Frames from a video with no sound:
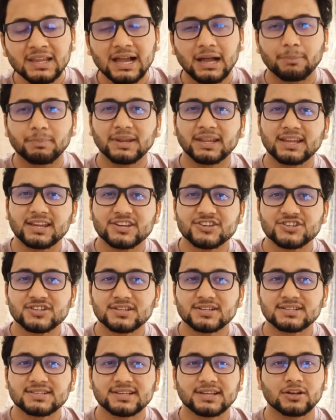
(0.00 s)

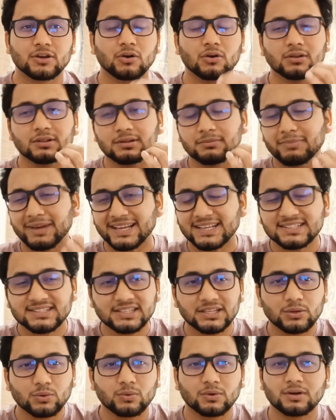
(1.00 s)
applications and all the
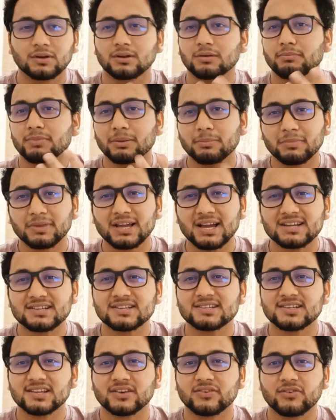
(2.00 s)
MySQL,
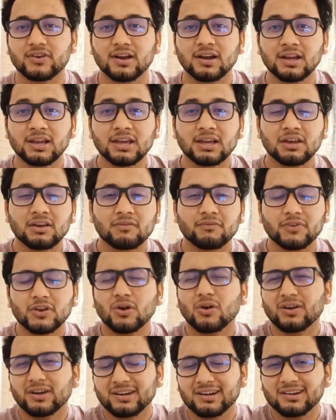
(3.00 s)
Memcache, etc.,
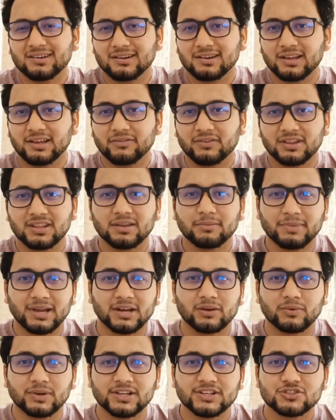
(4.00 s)
we all did everything
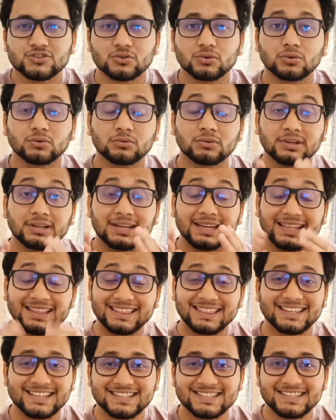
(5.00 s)
manually. So
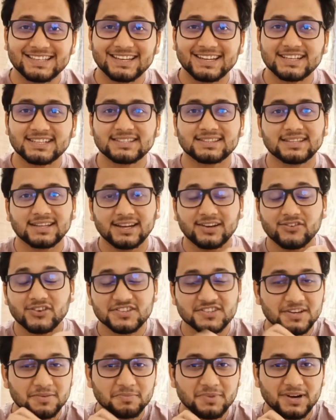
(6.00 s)
in this series, the
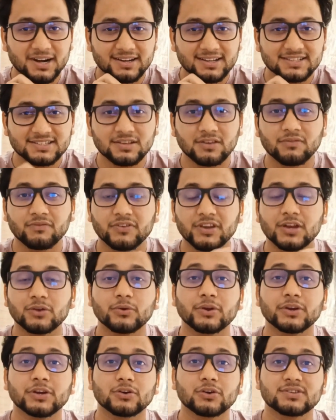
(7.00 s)
interesting part is we
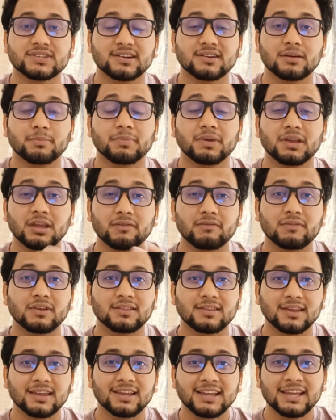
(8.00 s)
are going to set up
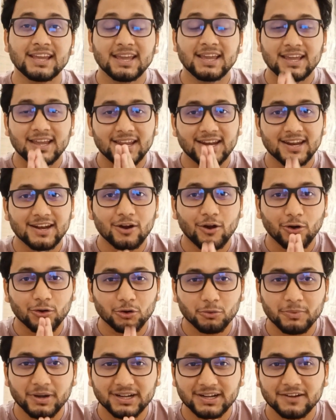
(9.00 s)
everything in an
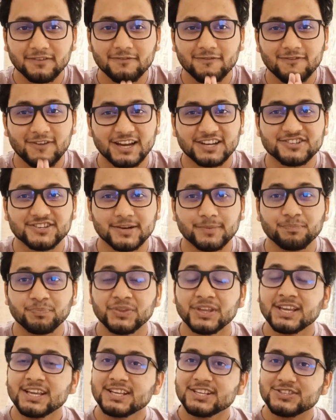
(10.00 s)
automated fashion.
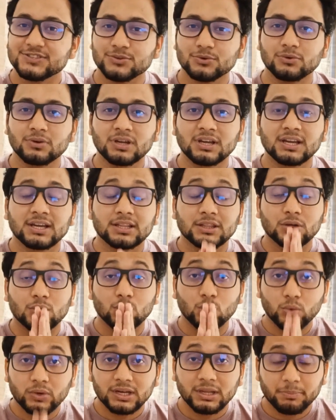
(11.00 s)
So
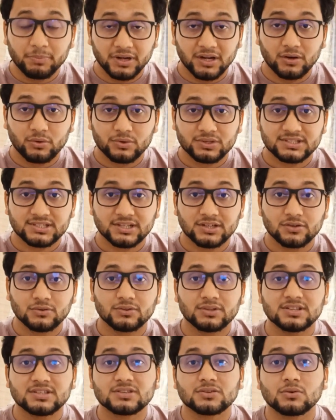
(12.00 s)
the only prerequisite
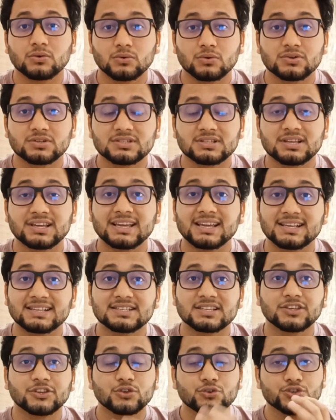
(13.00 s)
to this course
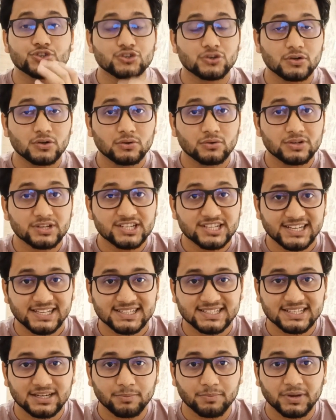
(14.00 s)
is you should know
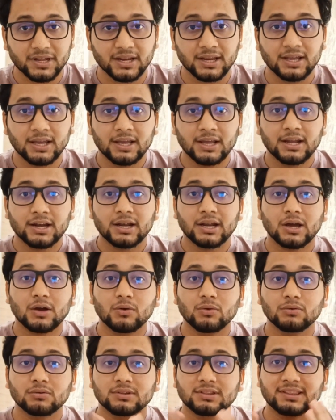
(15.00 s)
shell scripting.
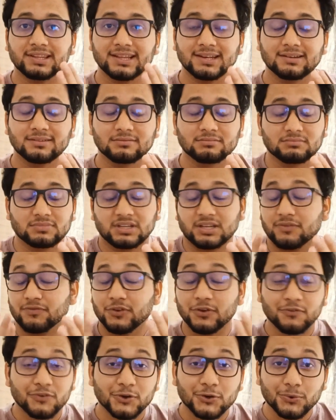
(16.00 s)
Now then,
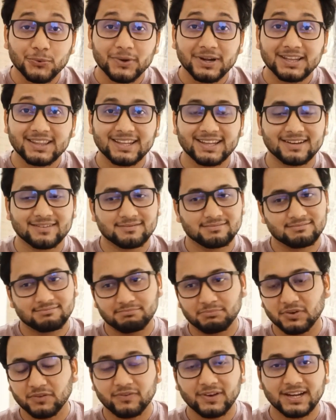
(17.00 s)
if you know it, then
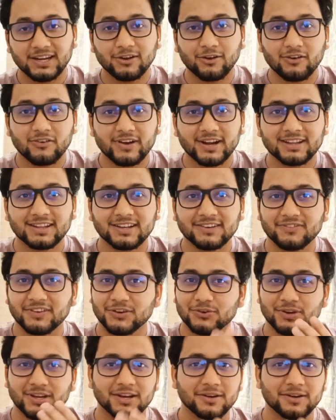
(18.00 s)
perfectly alright, then you